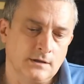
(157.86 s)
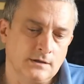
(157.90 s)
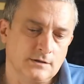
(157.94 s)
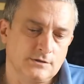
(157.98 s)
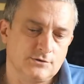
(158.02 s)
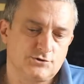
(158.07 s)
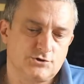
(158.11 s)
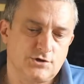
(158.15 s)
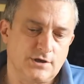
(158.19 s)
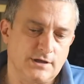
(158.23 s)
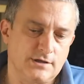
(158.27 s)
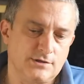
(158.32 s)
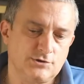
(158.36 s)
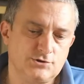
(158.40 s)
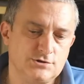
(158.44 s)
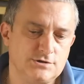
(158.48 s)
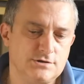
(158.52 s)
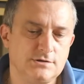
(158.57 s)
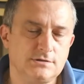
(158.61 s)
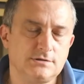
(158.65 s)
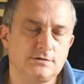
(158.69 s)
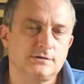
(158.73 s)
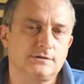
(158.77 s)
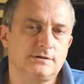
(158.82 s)

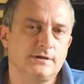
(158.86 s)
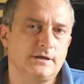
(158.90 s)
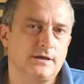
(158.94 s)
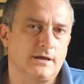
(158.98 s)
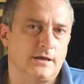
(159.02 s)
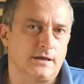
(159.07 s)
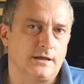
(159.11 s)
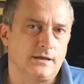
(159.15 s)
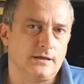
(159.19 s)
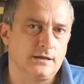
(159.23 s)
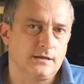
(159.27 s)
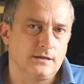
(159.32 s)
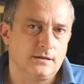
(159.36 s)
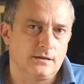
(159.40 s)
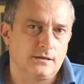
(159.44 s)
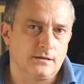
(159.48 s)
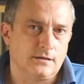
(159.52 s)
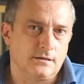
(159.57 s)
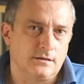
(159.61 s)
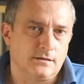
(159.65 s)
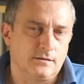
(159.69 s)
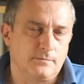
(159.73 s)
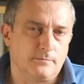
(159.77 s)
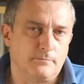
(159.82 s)
changing the
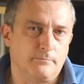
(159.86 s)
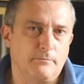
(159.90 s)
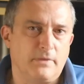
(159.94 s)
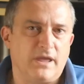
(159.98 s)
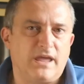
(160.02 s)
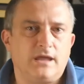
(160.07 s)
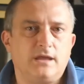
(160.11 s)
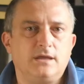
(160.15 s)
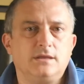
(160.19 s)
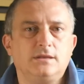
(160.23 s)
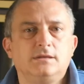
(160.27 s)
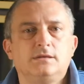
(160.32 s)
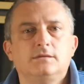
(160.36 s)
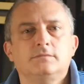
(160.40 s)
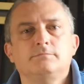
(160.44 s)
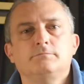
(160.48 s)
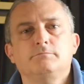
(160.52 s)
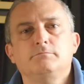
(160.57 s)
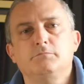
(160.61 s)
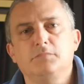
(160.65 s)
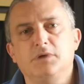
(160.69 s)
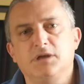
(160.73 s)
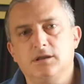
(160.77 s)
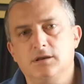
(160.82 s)
main
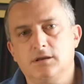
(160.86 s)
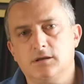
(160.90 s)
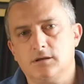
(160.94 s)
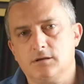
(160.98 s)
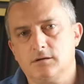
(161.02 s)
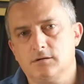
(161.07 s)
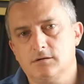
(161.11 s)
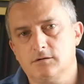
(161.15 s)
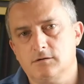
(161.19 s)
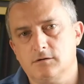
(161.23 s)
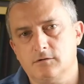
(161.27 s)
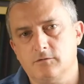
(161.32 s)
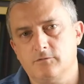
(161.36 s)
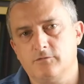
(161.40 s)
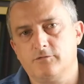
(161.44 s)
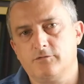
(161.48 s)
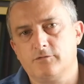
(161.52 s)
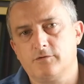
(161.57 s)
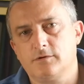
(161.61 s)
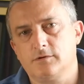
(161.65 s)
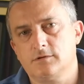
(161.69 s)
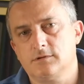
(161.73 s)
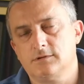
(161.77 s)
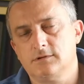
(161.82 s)
meaning
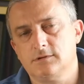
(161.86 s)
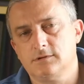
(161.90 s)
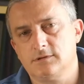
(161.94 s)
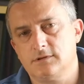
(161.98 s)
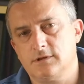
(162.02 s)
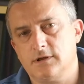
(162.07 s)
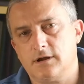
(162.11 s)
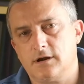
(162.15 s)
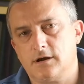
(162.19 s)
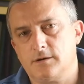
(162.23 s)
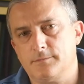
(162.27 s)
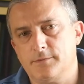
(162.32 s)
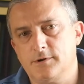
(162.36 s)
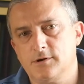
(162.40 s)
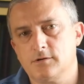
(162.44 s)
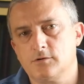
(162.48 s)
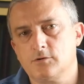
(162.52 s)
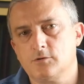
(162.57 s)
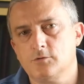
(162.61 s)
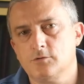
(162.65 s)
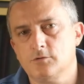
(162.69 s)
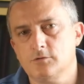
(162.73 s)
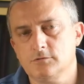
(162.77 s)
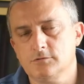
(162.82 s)
of the term
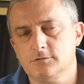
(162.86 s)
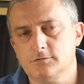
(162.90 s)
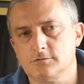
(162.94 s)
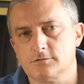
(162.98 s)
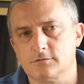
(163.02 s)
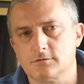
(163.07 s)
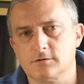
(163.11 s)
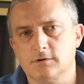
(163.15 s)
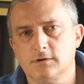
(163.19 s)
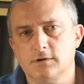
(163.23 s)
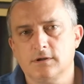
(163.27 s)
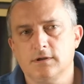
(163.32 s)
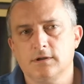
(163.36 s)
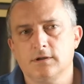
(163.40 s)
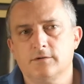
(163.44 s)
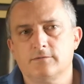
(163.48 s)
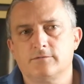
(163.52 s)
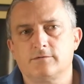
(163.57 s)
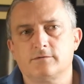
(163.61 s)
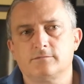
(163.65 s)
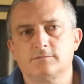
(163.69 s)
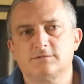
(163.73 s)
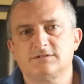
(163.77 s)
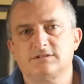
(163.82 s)
culture
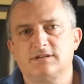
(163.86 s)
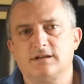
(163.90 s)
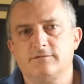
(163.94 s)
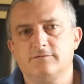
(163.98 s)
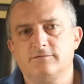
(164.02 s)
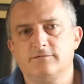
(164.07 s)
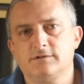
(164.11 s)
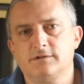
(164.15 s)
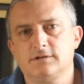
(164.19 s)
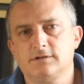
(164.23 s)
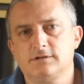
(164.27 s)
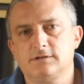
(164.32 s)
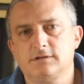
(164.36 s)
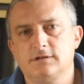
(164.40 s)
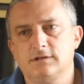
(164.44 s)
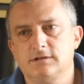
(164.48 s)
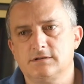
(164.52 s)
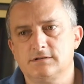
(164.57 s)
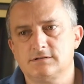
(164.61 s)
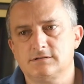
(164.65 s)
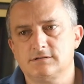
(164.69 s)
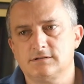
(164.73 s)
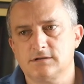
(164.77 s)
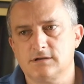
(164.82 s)
from something that
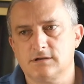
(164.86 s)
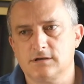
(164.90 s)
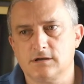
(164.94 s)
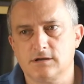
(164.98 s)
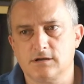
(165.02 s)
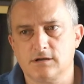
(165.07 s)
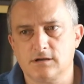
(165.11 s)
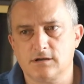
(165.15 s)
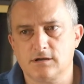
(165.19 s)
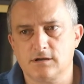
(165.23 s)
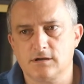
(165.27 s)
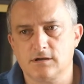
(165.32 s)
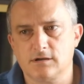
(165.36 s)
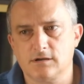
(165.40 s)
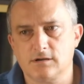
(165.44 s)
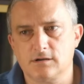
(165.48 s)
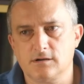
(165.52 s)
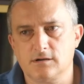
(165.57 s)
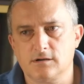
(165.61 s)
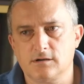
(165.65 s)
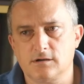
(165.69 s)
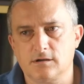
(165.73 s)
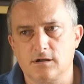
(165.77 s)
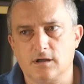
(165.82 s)
is a
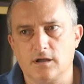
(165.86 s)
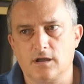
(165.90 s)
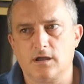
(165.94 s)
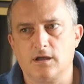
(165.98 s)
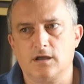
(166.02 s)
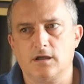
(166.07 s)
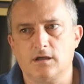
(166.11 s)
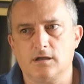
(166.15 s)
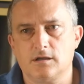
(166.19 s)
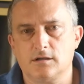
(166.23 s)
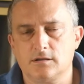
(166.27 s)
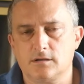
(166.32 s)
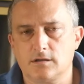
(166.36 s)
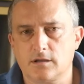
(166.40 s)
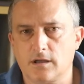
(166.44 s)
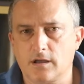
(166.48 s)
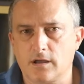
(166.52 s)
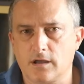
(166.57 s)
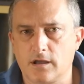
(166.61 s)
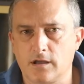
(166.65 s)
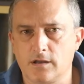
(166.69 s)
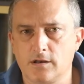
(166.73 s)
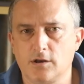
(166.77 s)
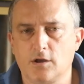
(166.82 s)

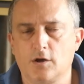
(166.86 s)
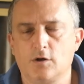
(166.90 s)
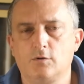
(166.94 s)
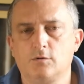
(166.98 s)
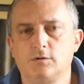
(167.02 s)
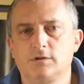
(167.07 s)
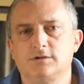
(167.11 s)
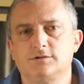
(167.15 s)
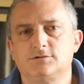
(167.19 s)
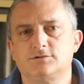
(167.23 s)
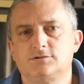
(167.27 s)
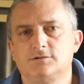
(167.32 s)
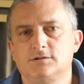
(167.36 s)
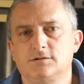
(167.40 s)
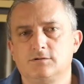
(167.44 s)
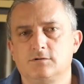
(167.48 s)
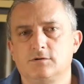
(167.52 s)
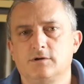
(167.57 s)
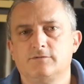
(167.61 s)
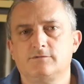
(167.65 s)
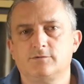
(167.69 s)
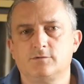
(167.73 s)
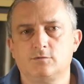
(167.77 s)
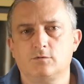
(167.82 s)
knowledge that
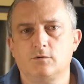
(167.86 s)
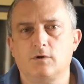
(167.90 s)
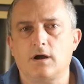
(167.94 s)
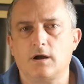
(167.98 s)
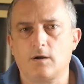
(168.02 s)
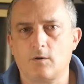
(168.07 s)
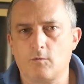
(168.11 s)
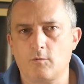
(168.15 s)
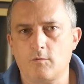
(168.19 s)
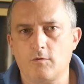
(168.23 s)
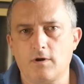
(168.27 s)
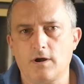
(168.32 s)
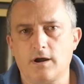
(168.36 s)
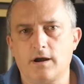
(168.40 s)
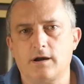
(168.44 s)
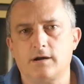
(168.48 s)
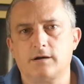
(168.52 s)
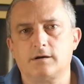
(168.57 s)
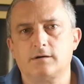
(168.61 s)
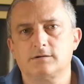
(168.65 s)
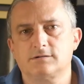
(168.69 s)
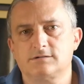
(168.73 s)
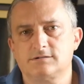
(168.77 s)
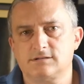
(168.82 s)
you have to
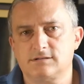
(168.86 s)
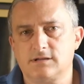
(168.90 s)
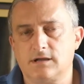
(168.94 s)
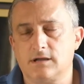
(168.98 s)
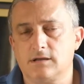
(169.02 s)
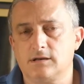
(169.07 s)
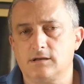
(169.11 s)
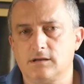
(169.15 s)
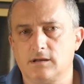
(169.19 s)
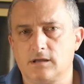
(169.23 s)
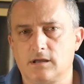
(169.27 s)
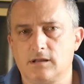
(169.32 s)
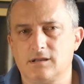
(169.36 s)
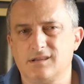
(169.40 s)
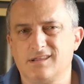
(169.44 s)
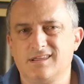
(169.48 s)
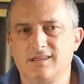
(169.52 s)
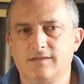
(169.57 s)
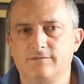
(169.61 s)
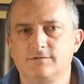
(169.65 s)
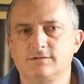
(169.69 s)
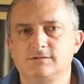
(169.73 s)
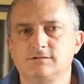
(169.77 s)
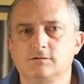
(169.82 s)
acquire studying and
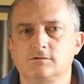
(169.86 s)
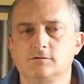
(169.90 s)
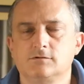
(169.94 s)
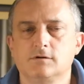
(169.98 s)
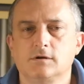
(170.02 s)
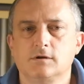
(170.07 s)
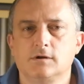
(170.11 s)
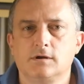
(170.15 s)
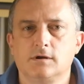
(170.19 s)
gives you